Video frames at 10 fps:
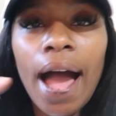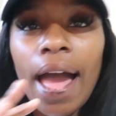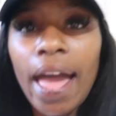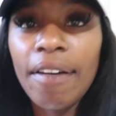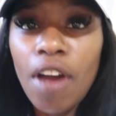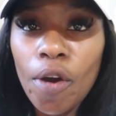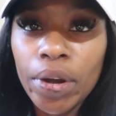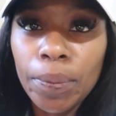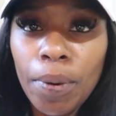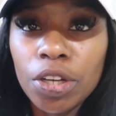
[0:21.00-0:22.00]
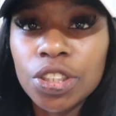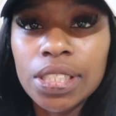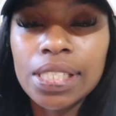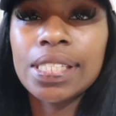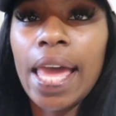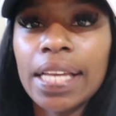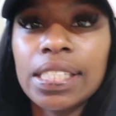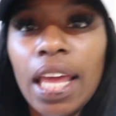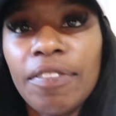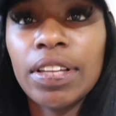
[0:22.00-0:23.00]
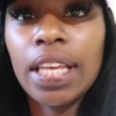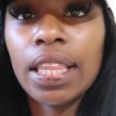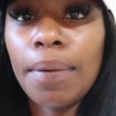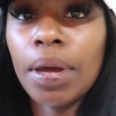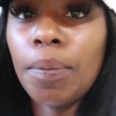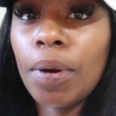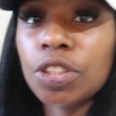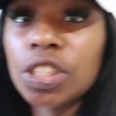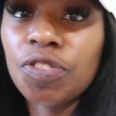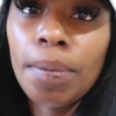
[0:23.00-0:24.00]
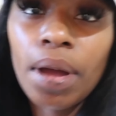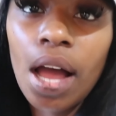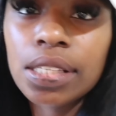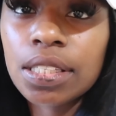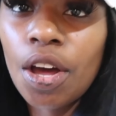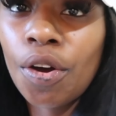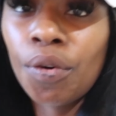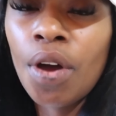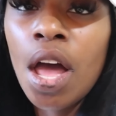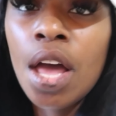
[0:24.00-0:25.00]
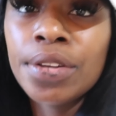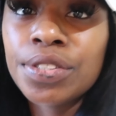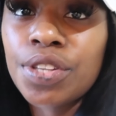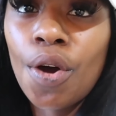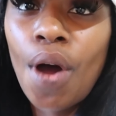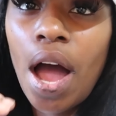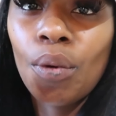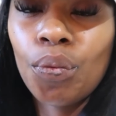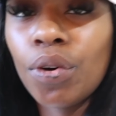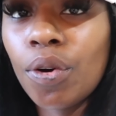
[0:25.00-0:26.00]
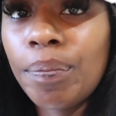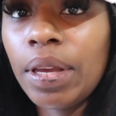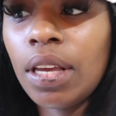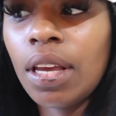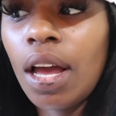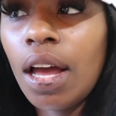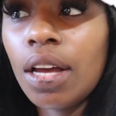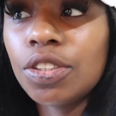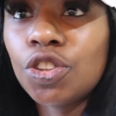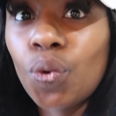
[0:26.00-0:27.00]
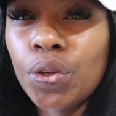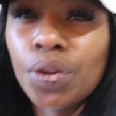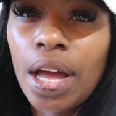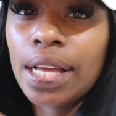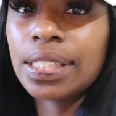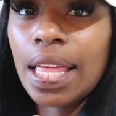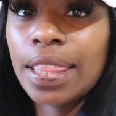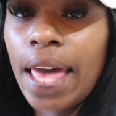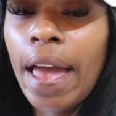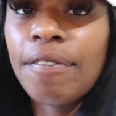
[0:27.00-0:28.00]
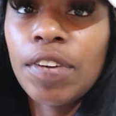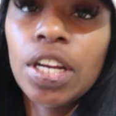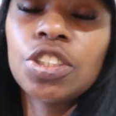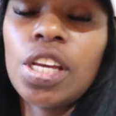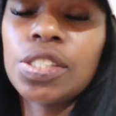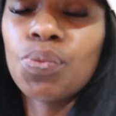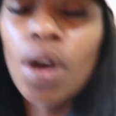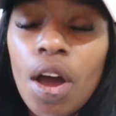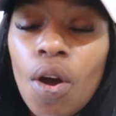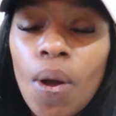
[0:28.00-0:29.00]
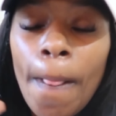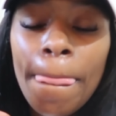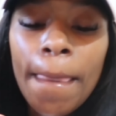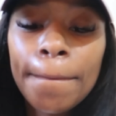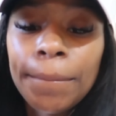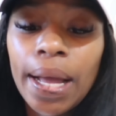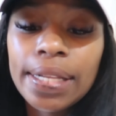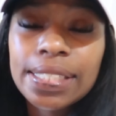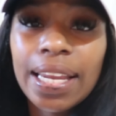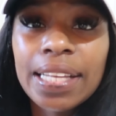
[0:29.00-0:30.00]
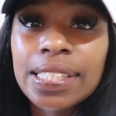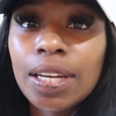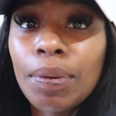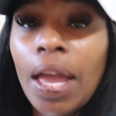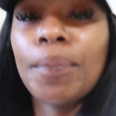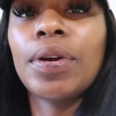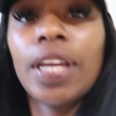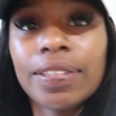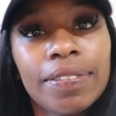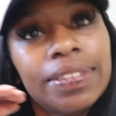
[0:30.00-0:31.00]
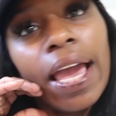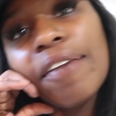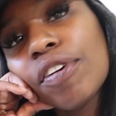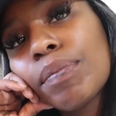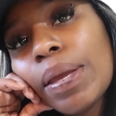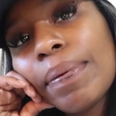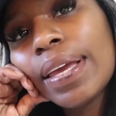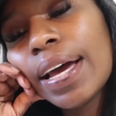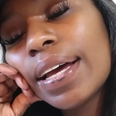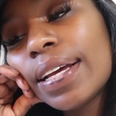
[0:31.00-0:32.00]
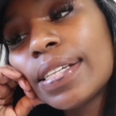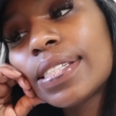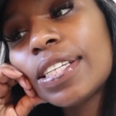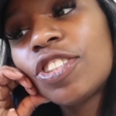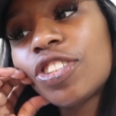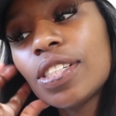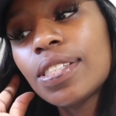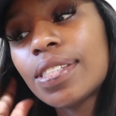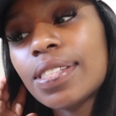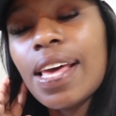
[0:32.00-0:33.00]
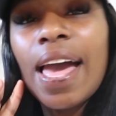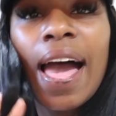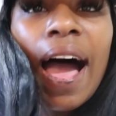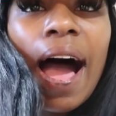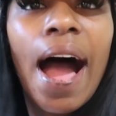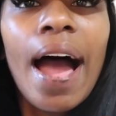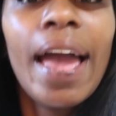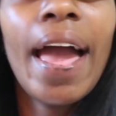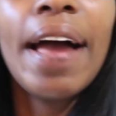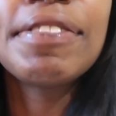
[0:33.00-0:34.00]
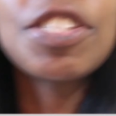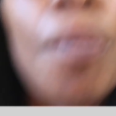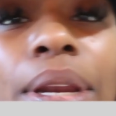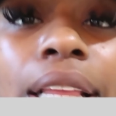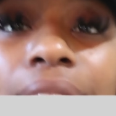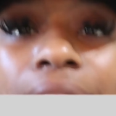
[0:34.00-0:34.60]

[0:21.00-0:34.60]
I have already purchased the snacks and everything that I'm going to purchase from Costco, so I will be showing you guys that footage as well. But today is going to be a productive day for me because it's just I have so many